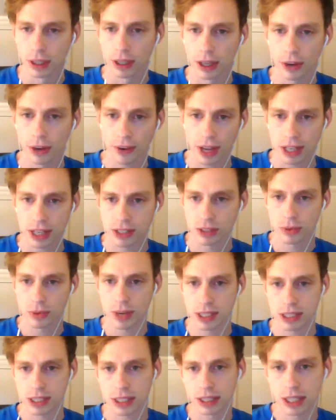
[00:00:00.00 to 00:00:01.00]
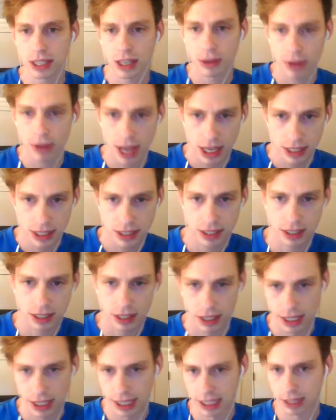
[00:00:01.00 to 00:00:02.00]
Okay, so what's in the OS?
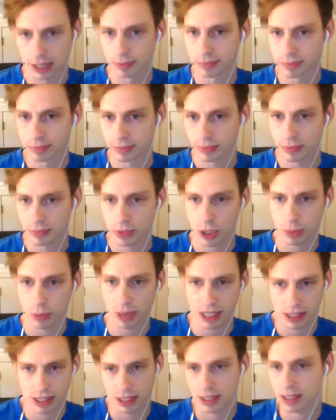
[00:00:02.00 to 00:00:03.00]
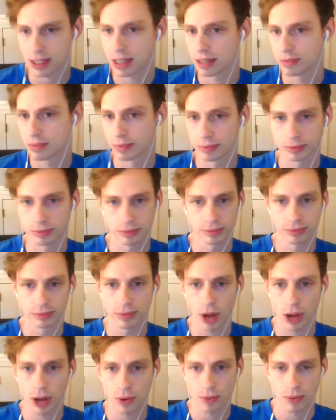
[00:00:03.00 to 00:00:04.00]
Um, so basically,
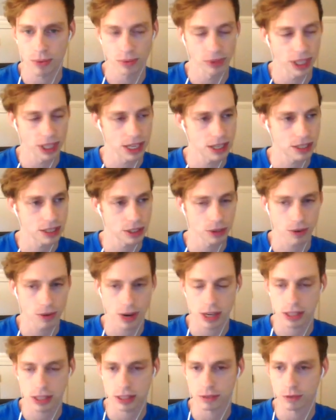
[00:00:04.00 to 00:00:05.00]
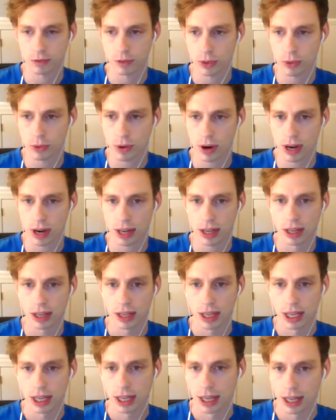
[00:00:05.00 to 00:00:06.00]
latest and greatest in Fedora.
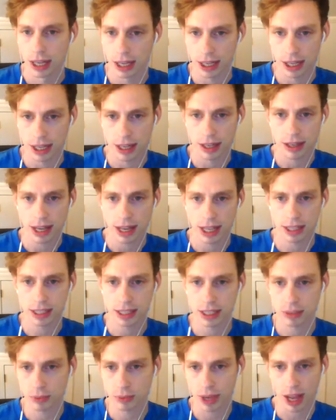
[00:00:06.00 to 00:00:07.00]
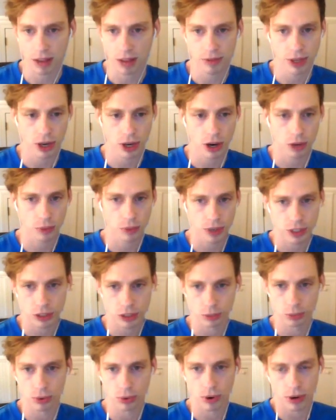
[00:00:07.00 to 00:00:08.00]
Uh, and then we have the hardware
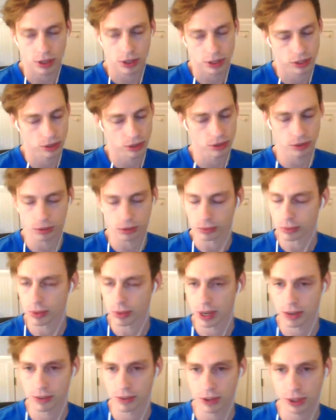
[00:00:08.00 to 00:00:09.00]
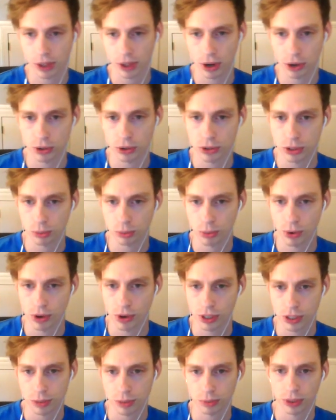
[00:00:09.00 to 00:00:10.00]
support, so whatever the kernel
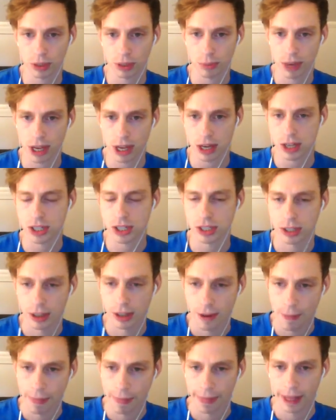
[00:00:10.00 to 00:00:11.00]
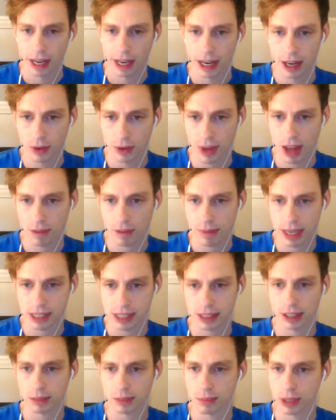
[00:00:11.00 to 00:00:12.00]
supports pretty much. Uh, we have
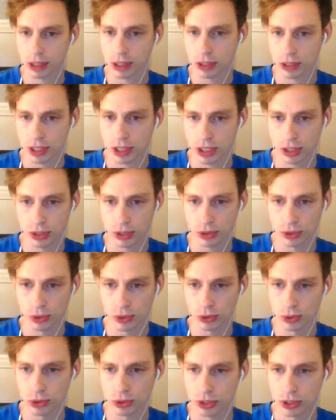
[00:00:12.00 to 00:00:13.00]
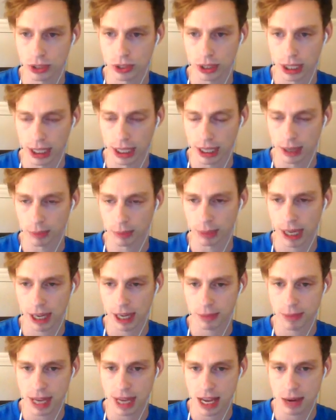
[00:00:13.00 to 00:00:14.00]
basic administration tools, uh,
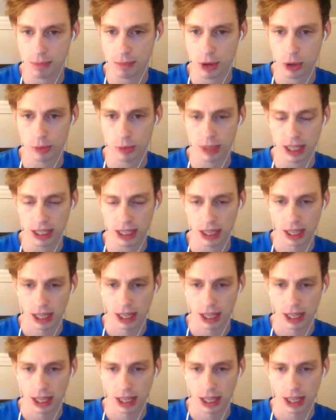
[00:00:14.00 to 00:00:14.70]
Podman, Moby.